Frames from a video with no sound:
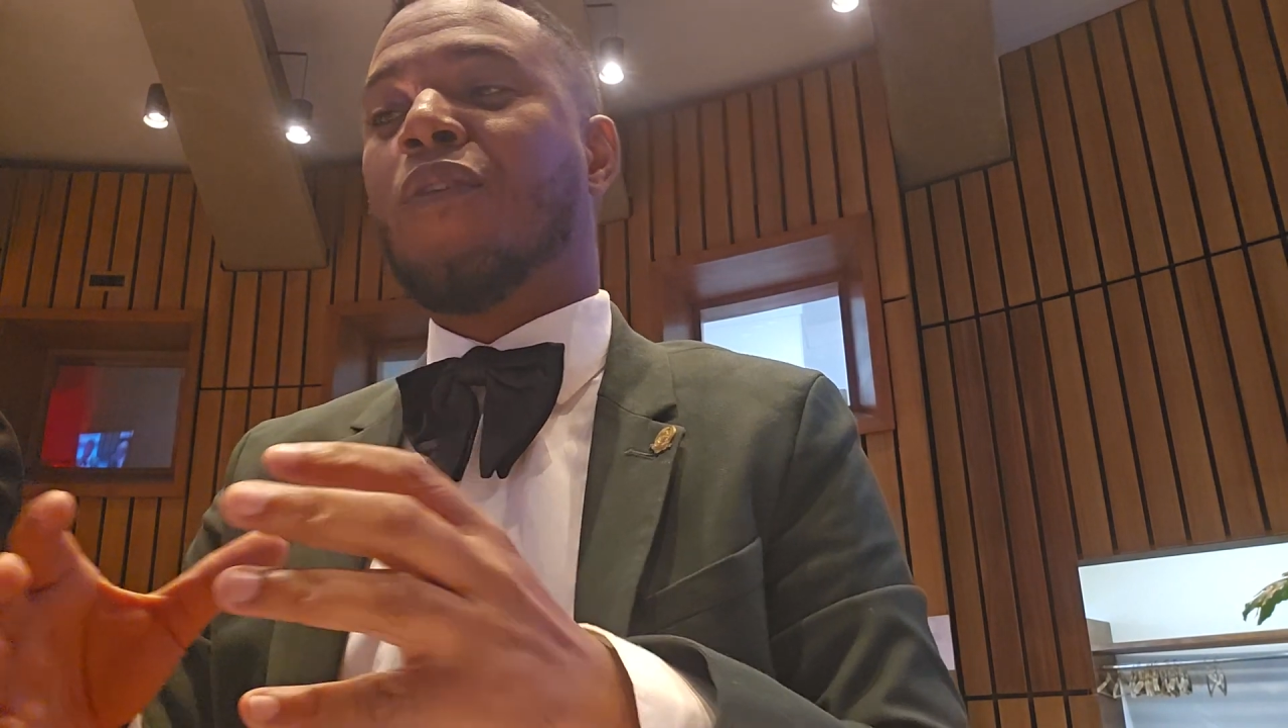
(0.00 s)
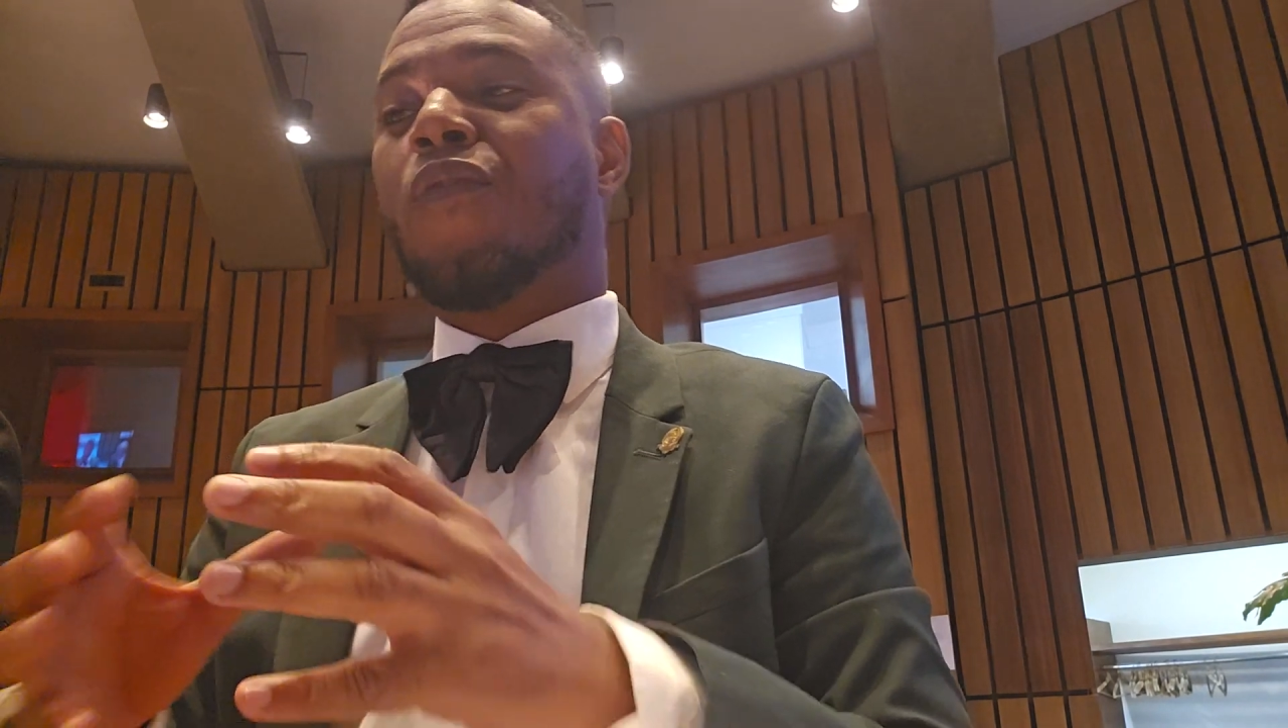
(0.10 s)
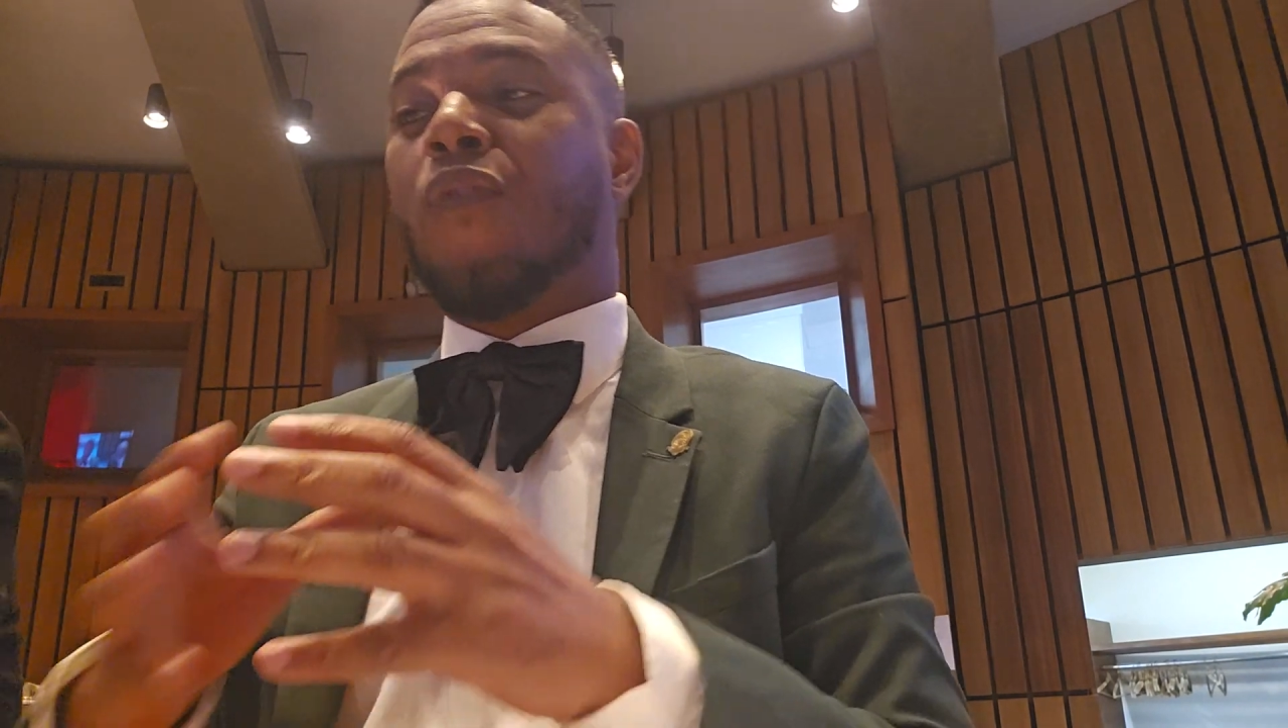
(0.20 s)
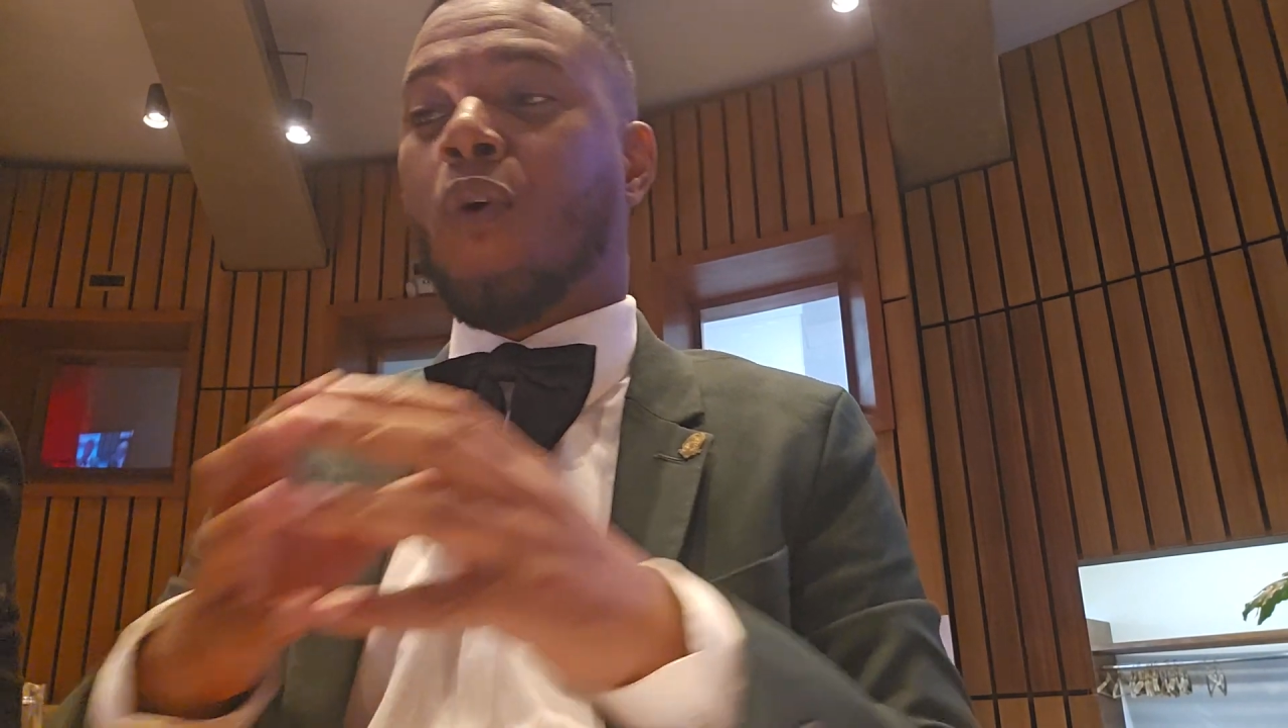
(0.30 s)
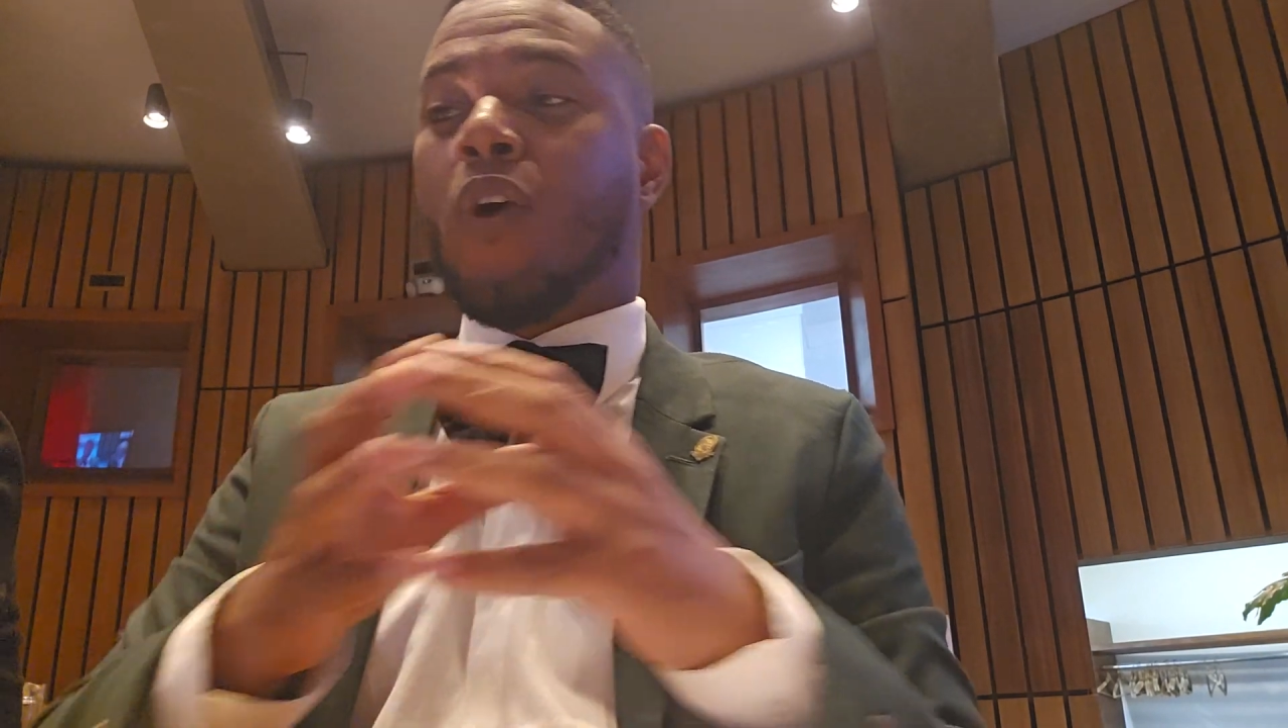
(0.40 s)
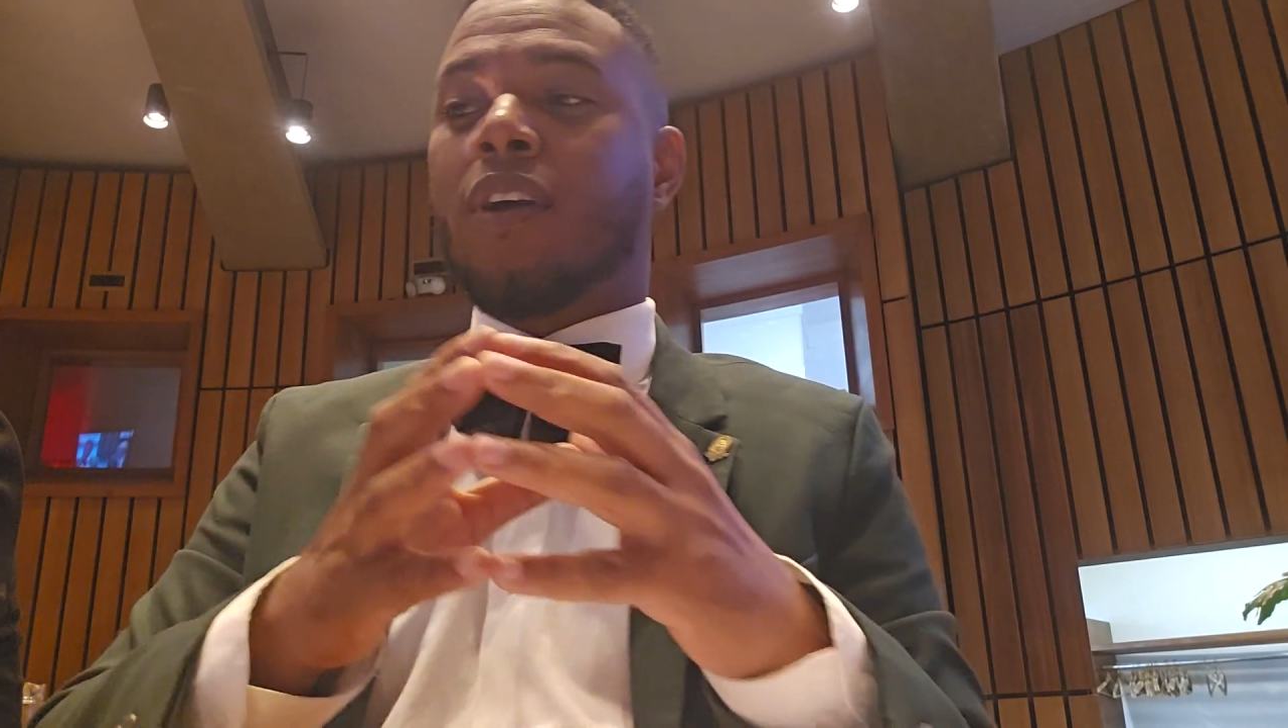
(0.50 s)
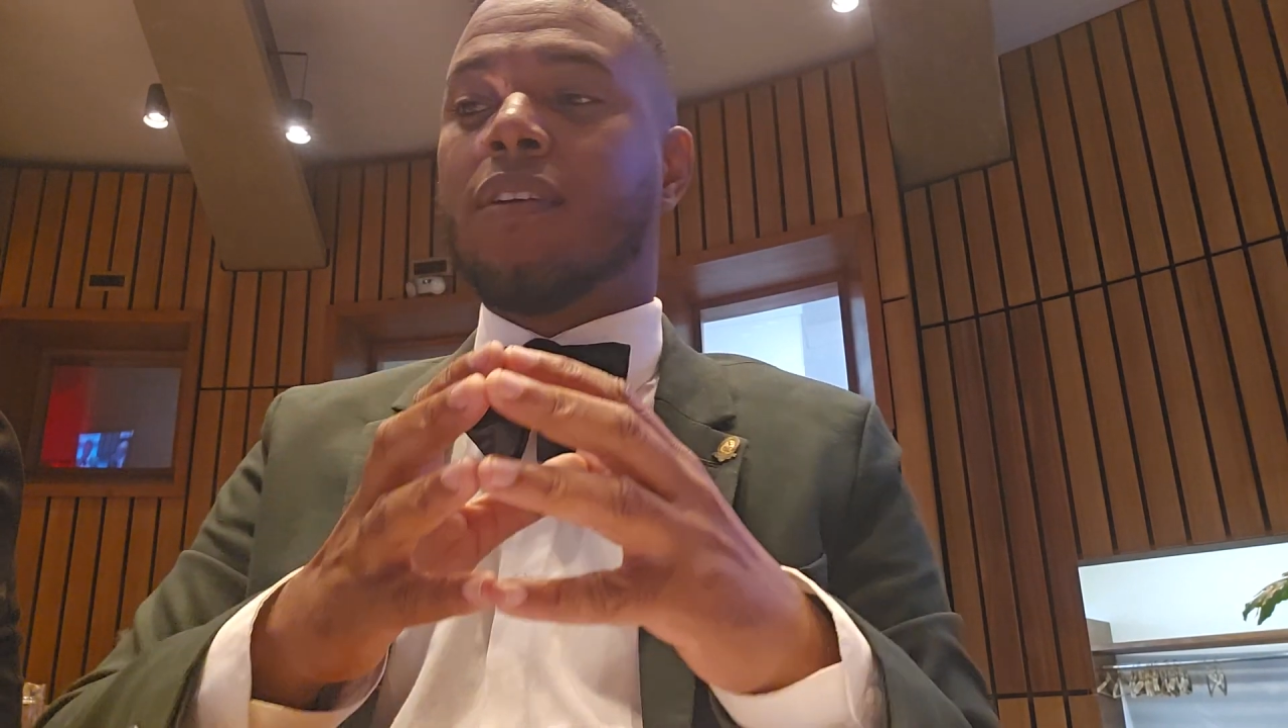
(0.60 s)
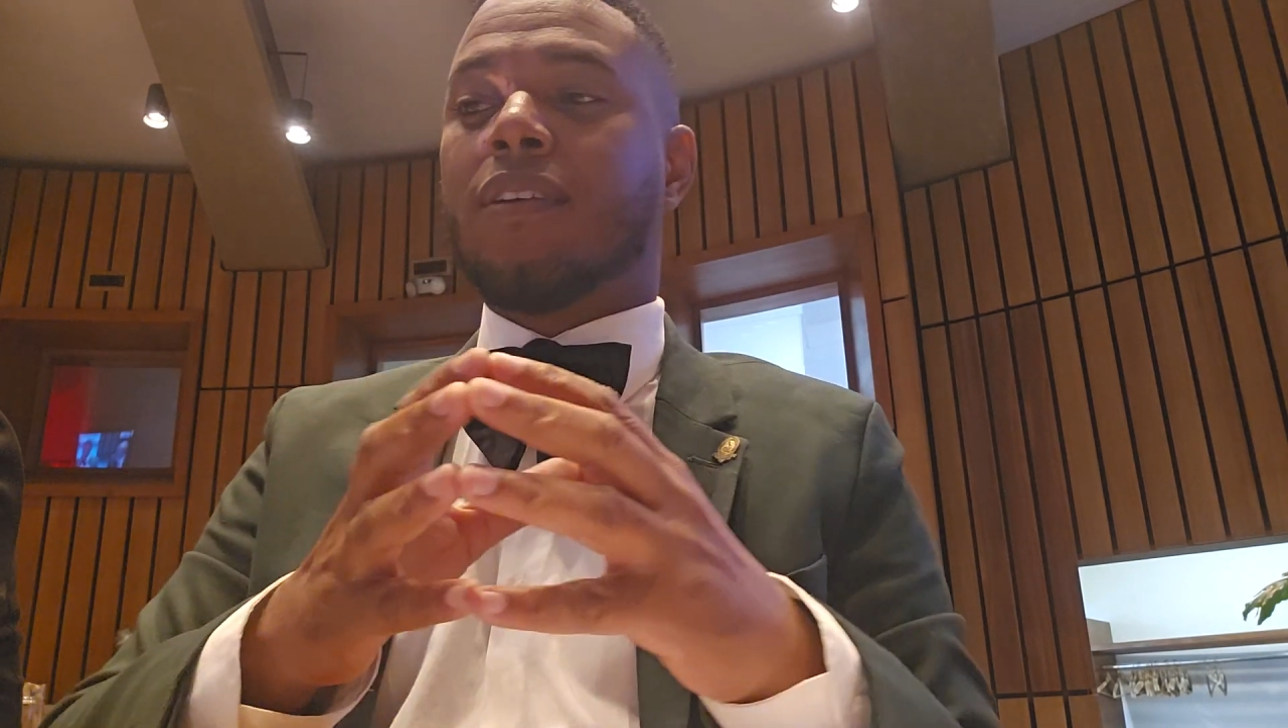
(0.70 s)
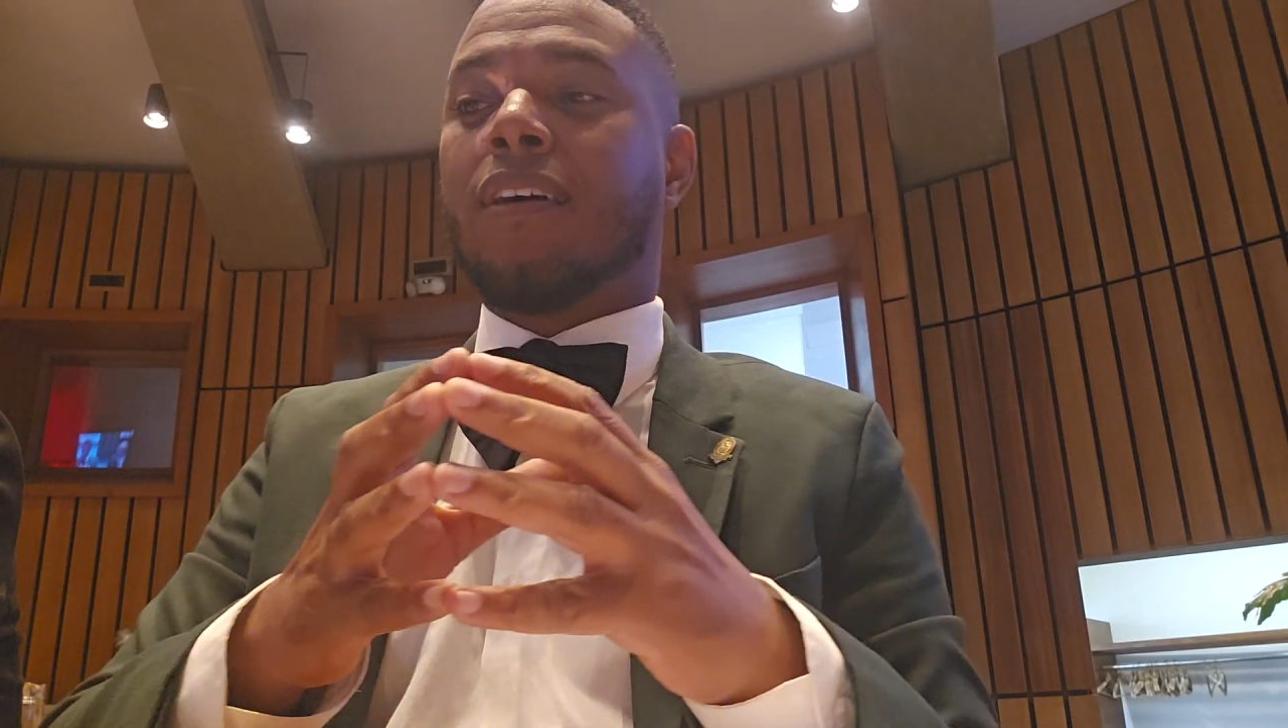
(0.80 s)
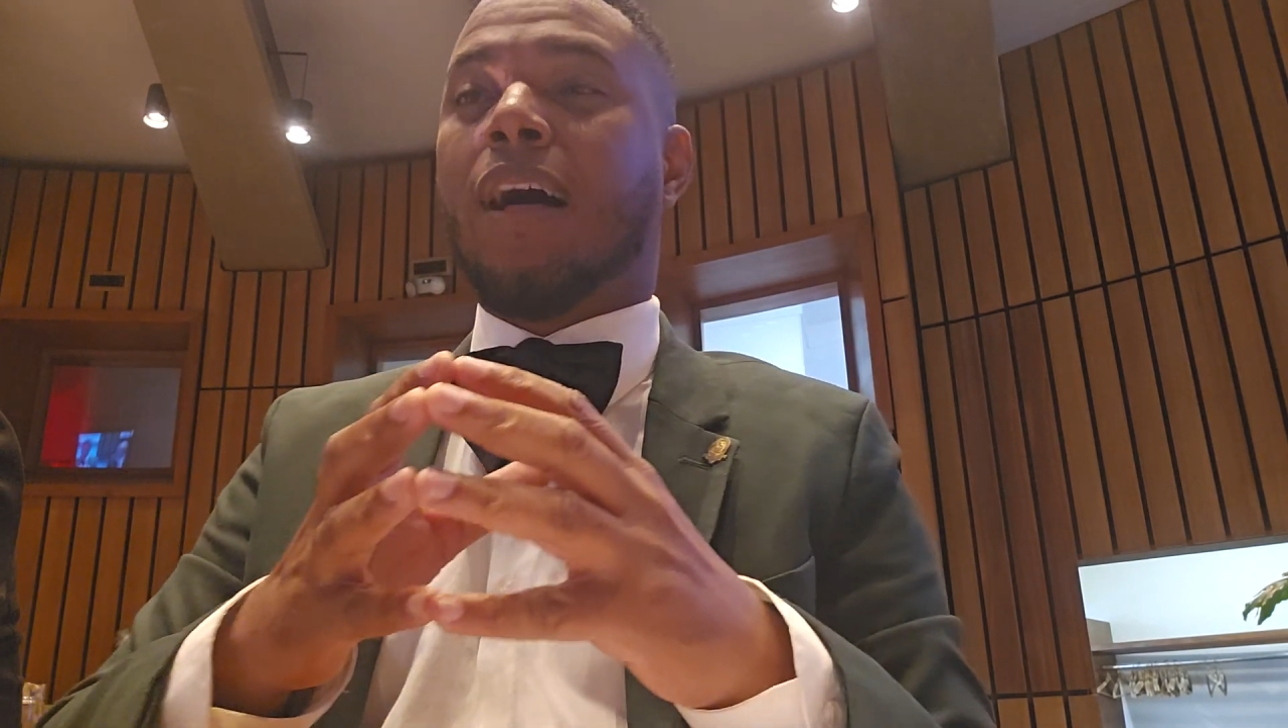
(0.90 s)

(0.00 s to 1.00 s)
for